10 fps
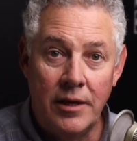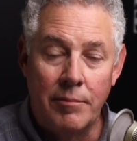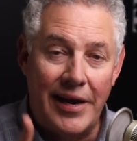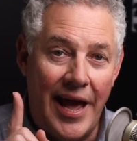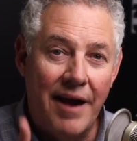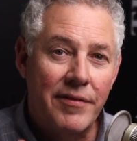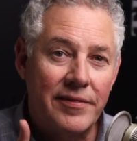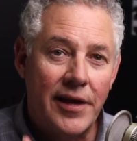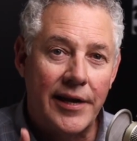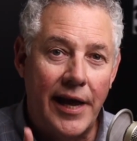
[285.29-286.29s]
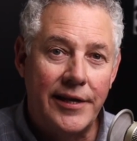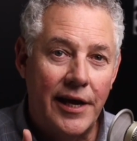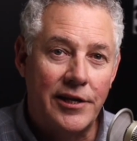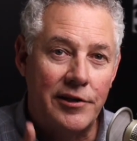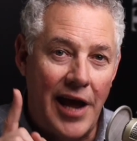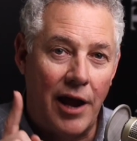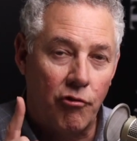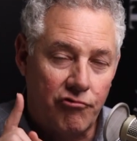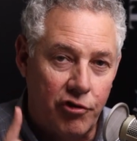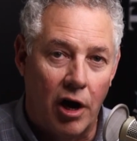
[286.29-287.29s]
But everything they did to
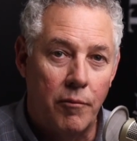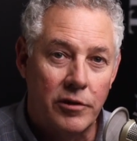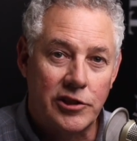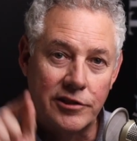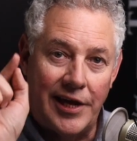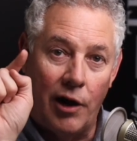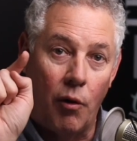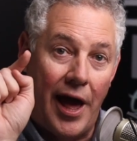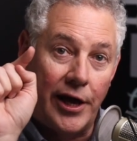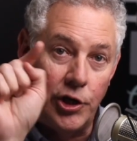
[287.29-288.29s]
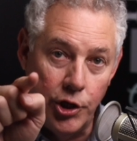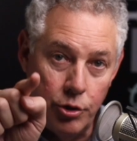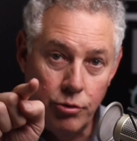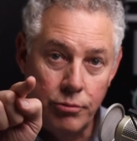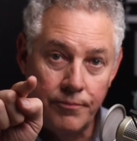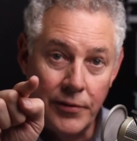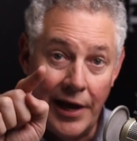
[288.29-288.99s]
Donald Trump was because they don't like you